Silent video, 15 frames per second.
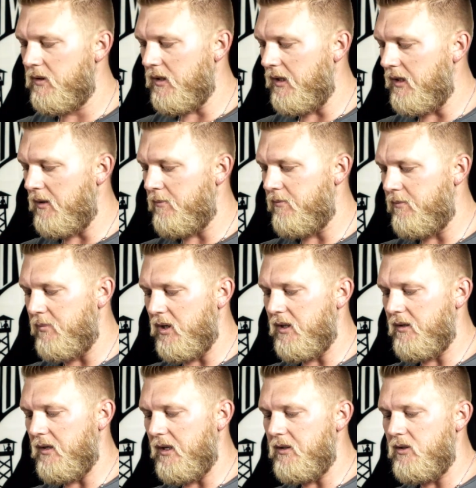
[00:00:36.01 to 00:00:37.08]
Um,
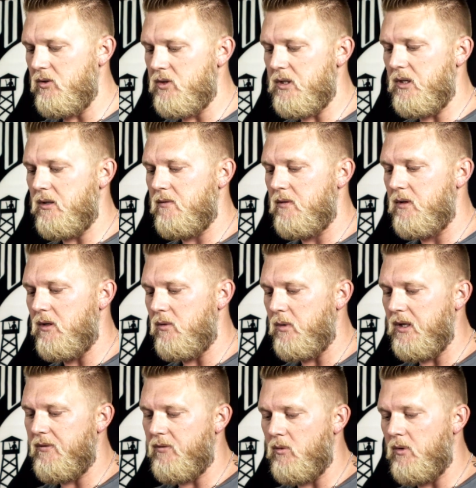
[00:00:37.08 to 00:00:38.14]
but I'd use it in a
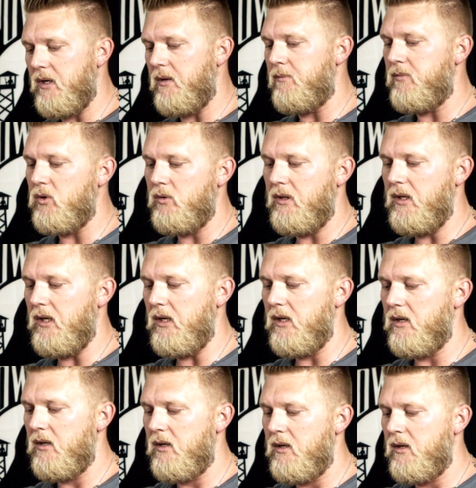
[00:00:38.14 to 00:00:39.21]
way for when I'm doing
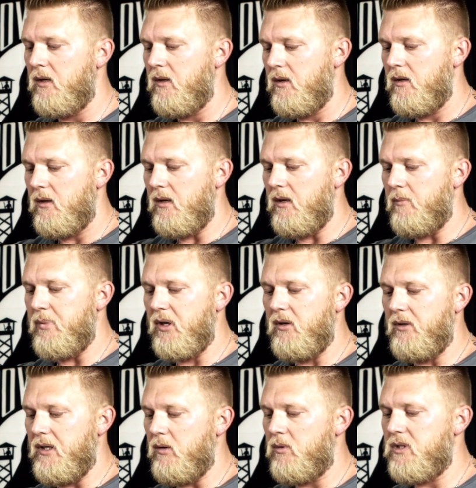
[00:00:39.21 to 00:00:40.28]
the uh,
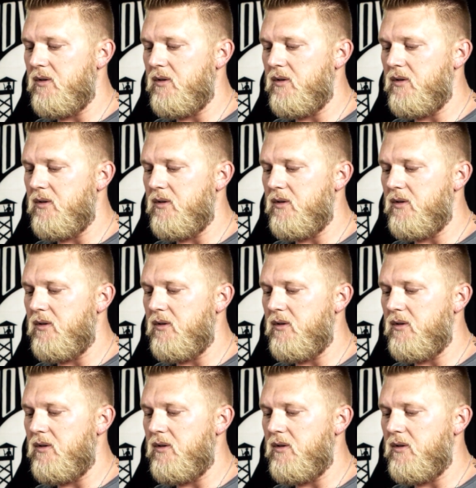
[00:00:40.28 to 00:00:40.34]
barrel nut.